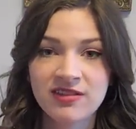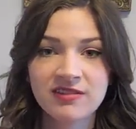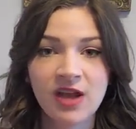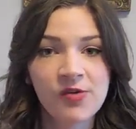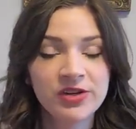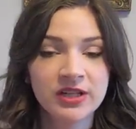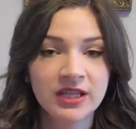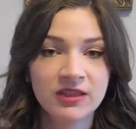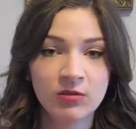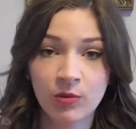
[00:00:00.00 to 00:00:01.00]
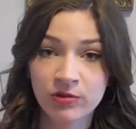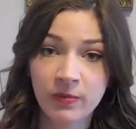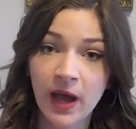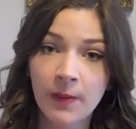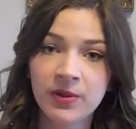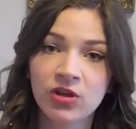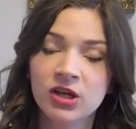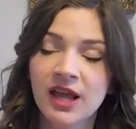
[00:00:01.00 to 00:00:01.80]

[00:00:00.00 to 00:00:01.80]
is definitely the most popular,